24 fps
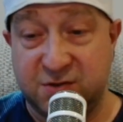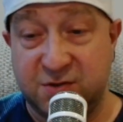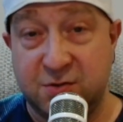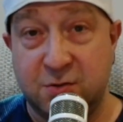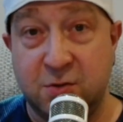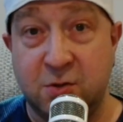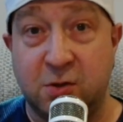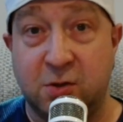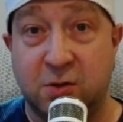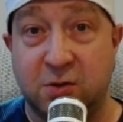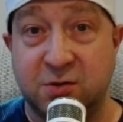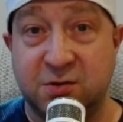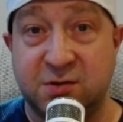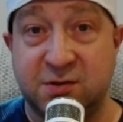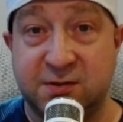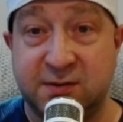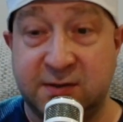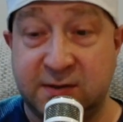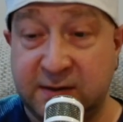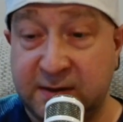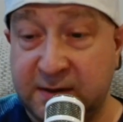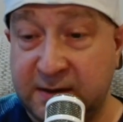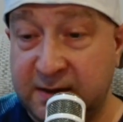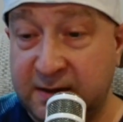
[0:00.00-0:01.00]
not
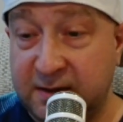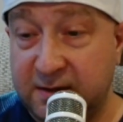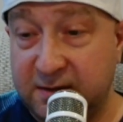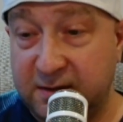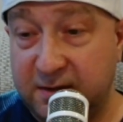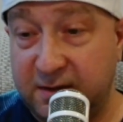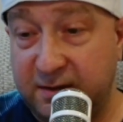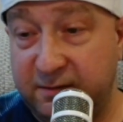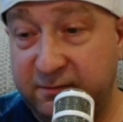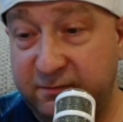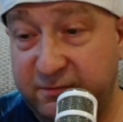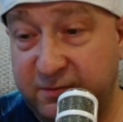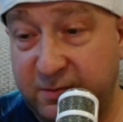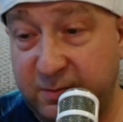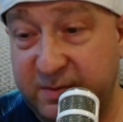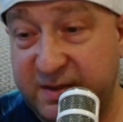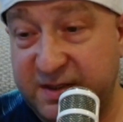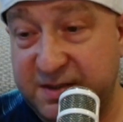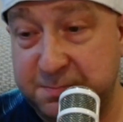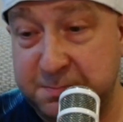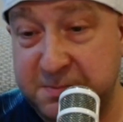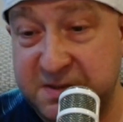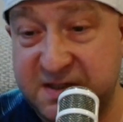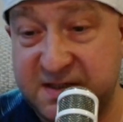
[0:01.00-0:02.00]
learn from
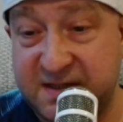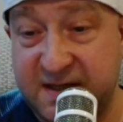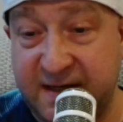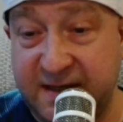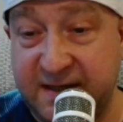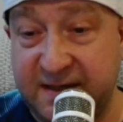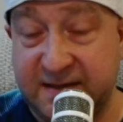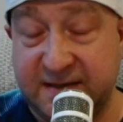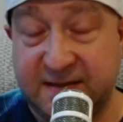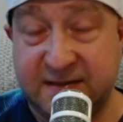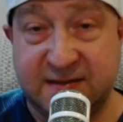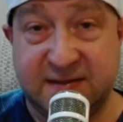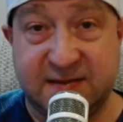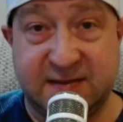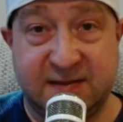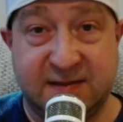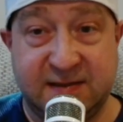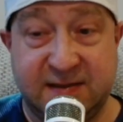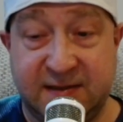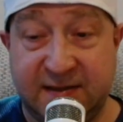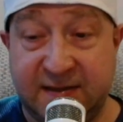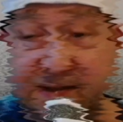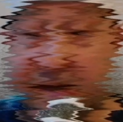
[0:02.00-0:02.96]
its mistakes.